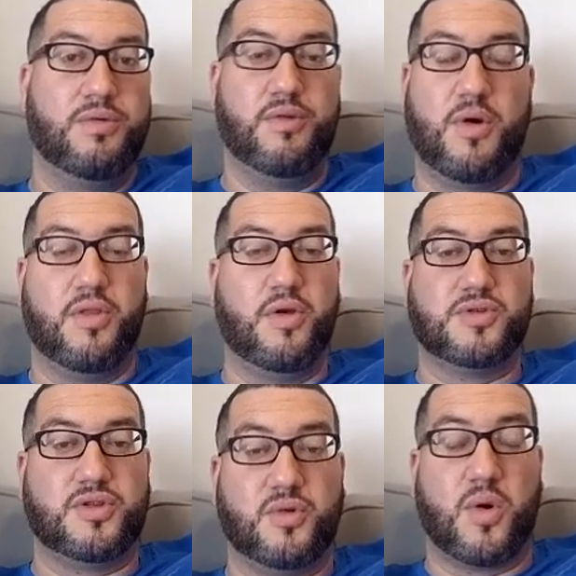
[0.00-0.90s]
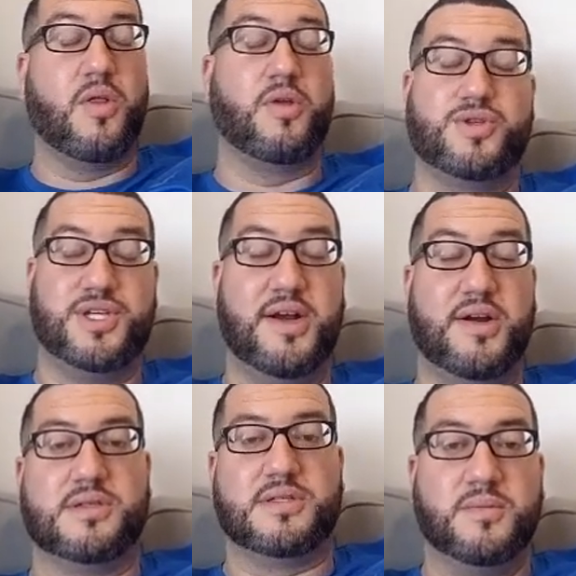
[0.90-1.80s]
through all those
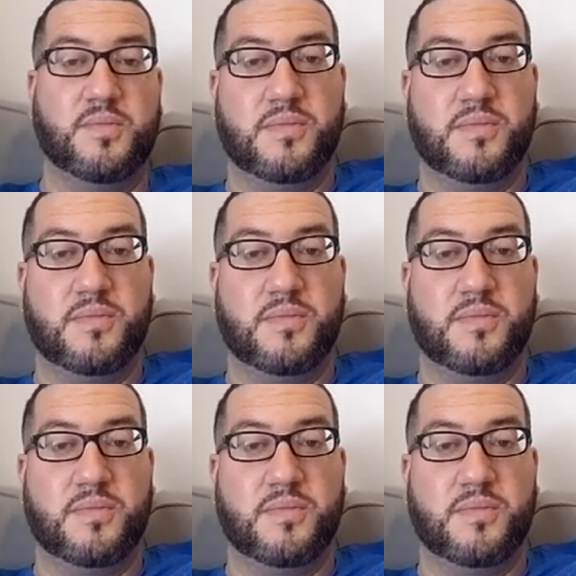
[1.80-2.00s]
years.